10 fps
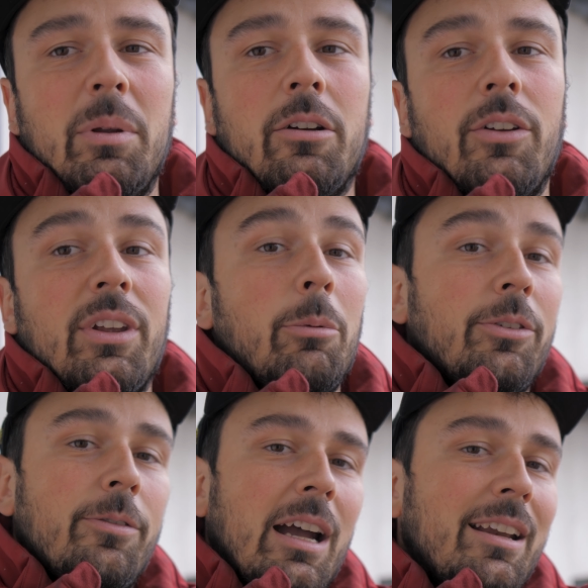because I
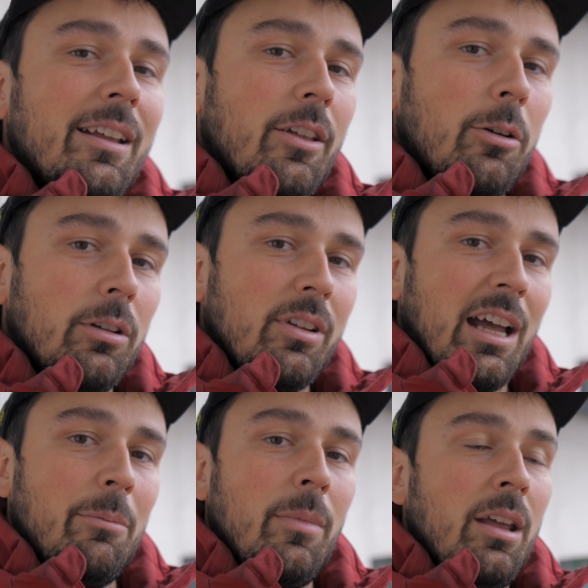was fighting the whole
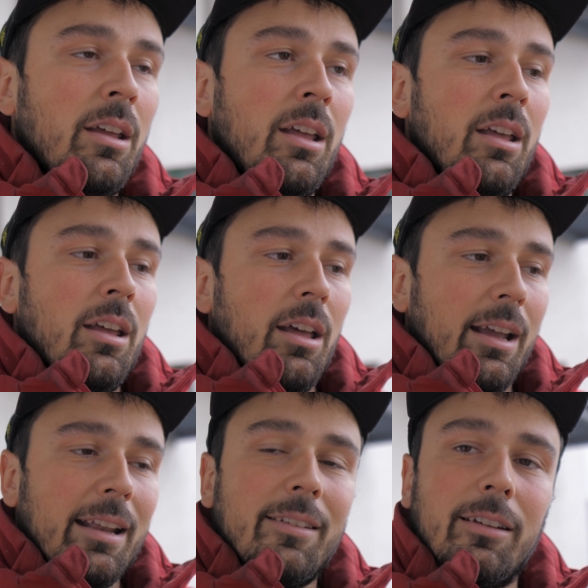time
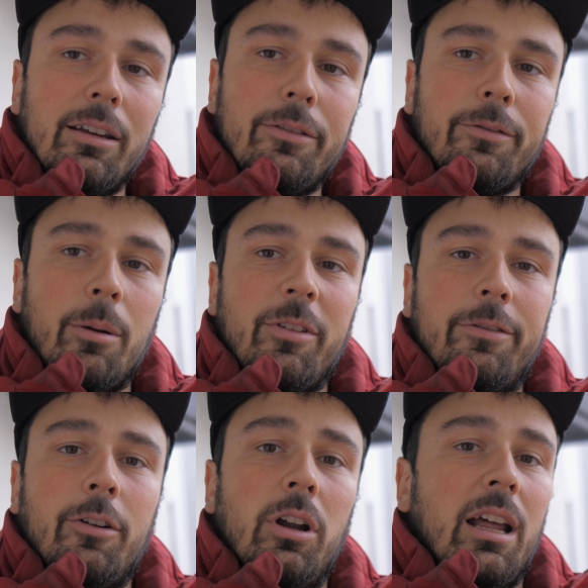against the lift from the
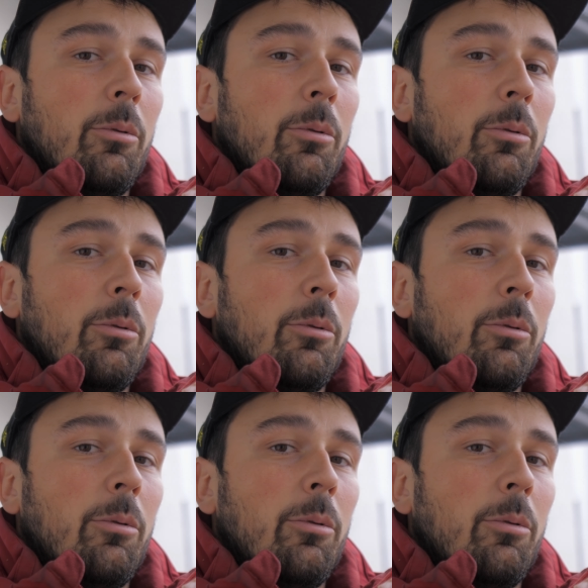foil.